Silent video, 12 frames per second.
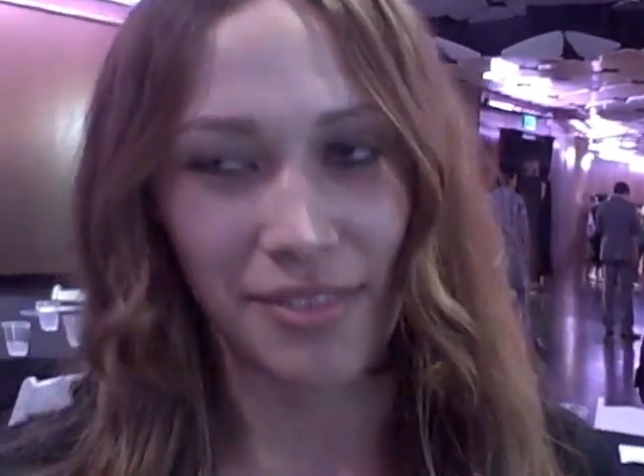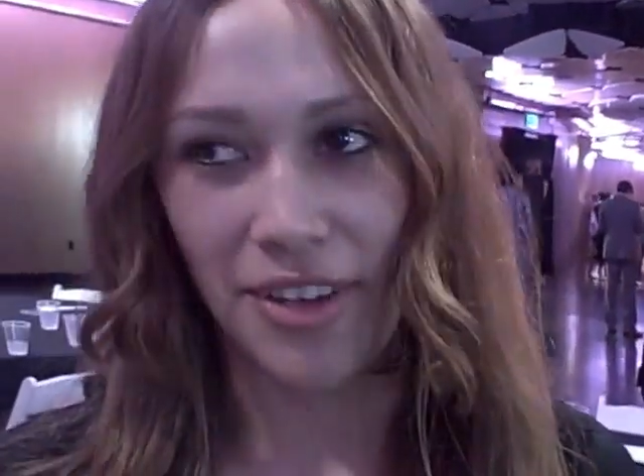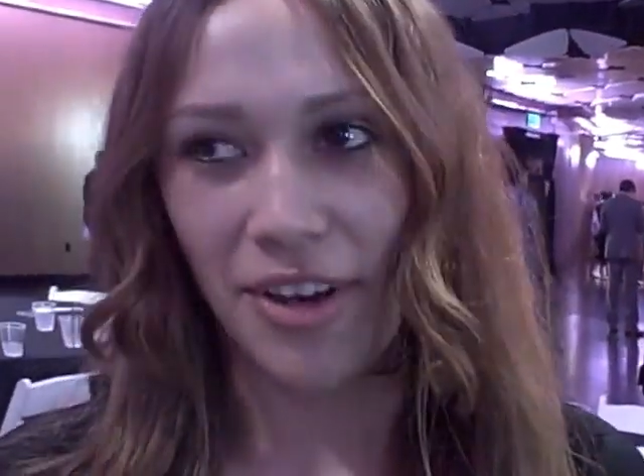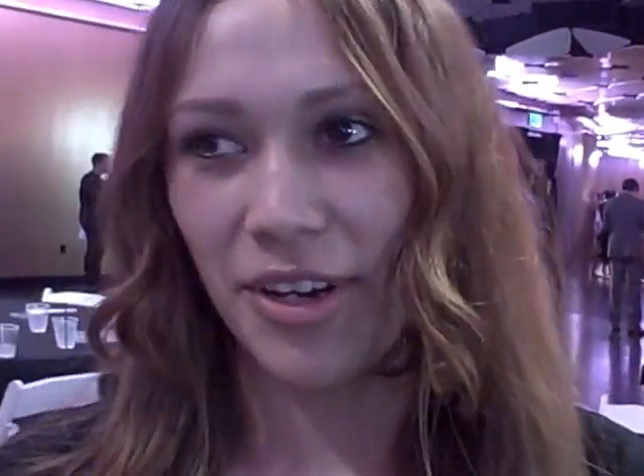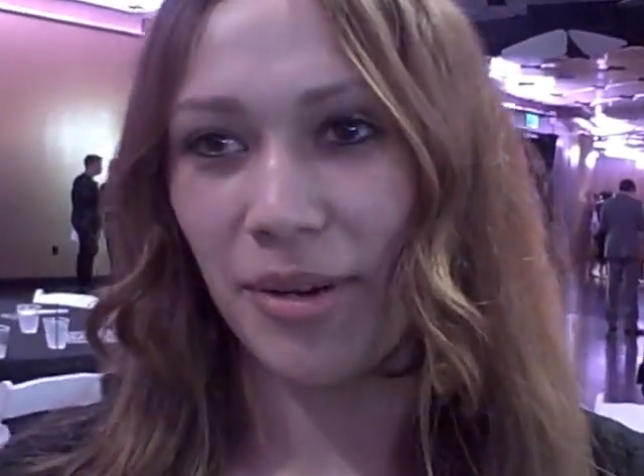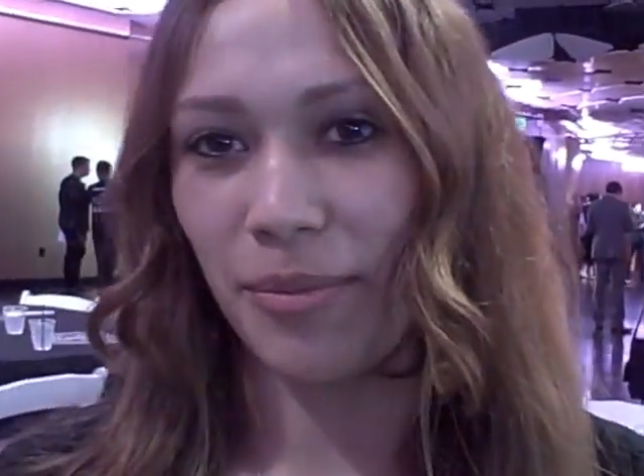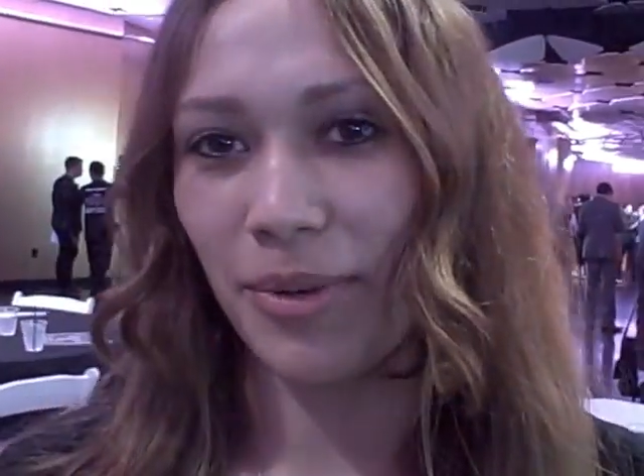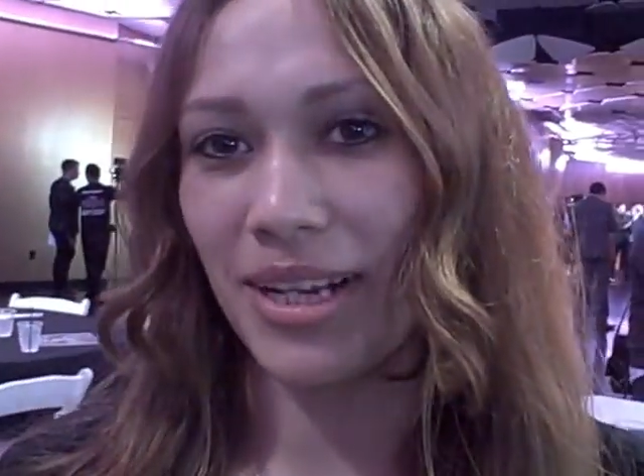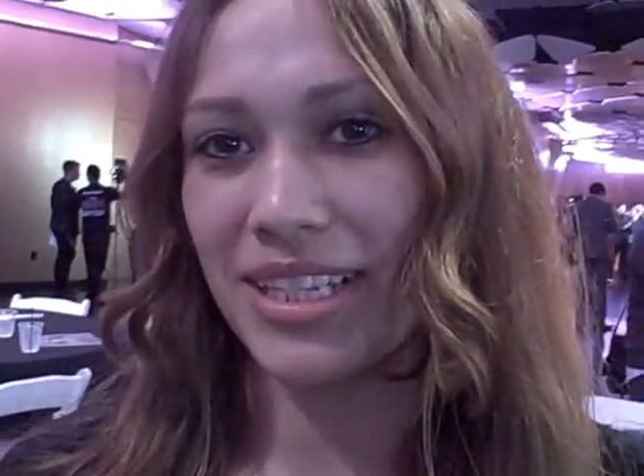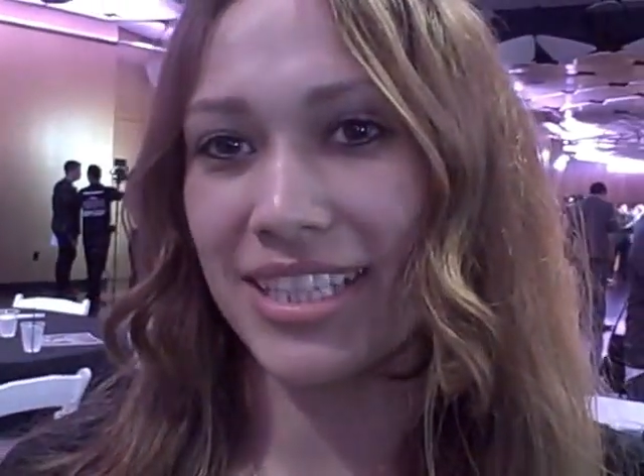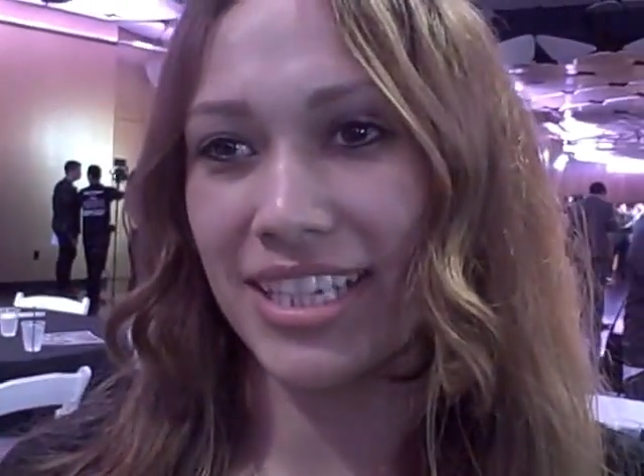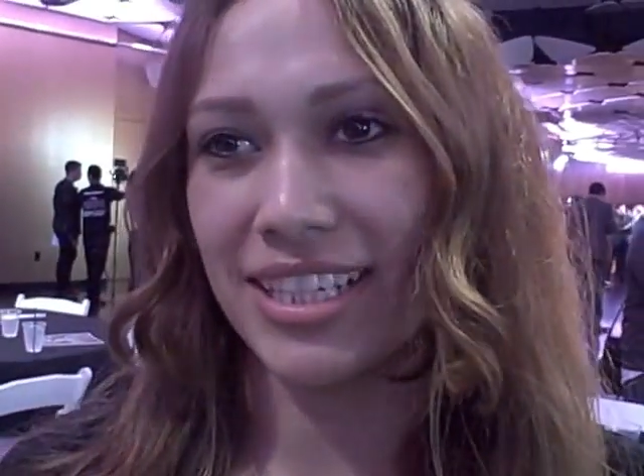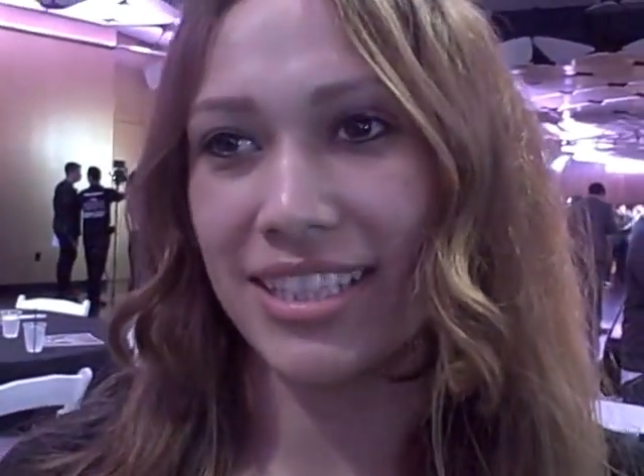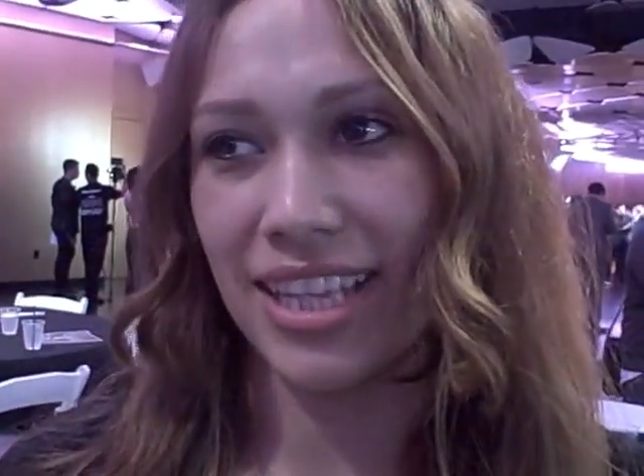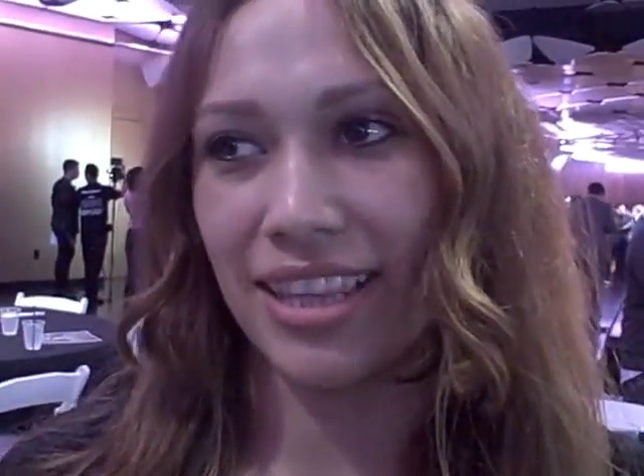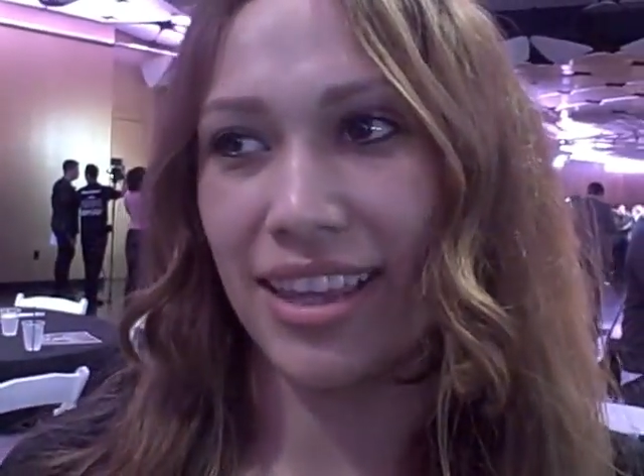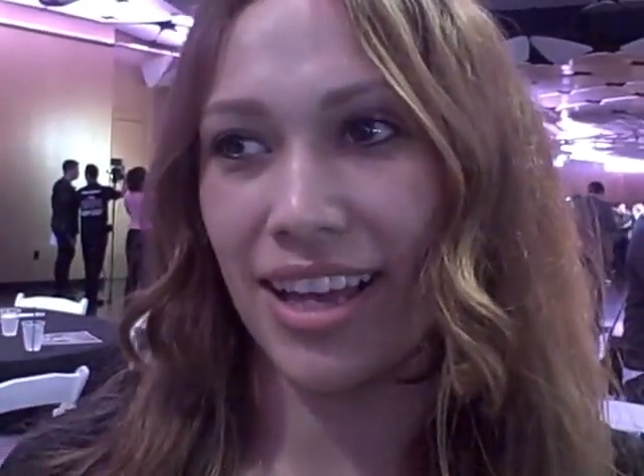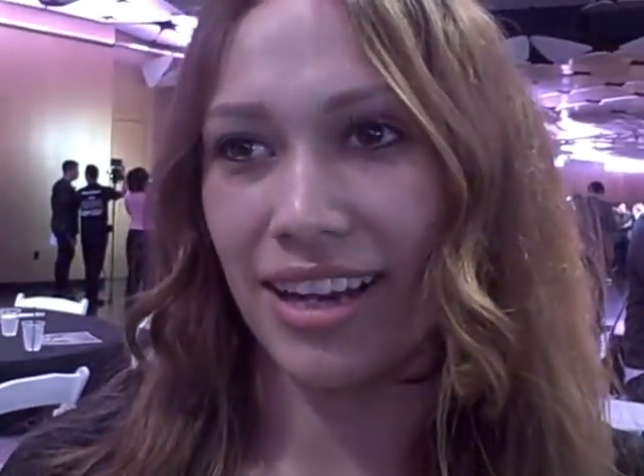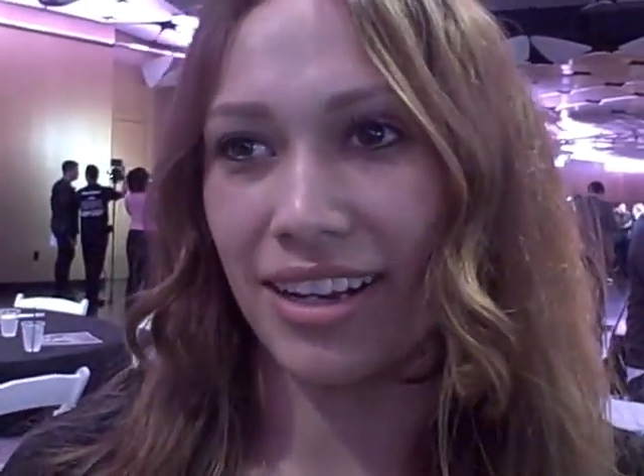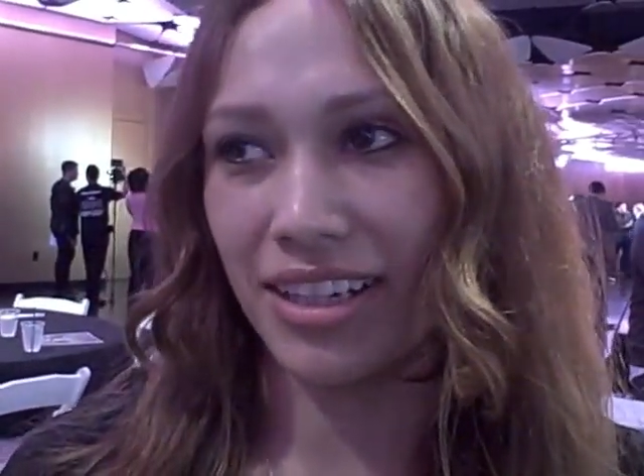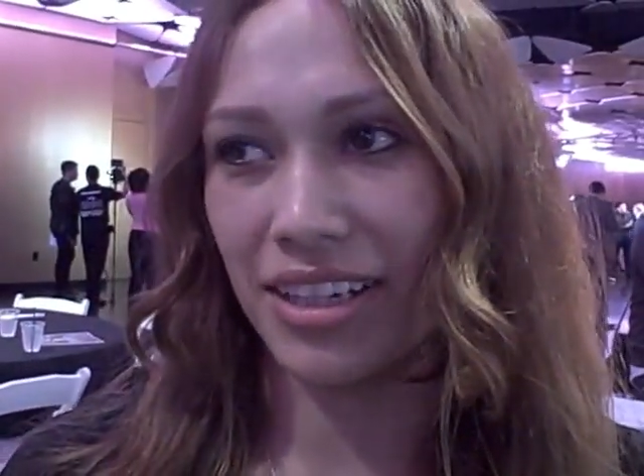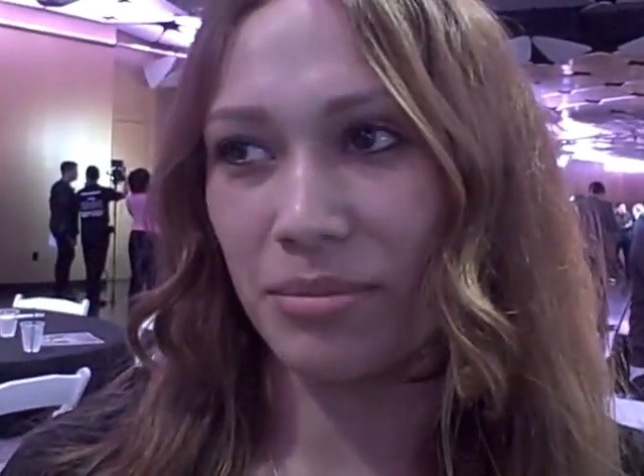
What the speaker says: very impressed, and he said that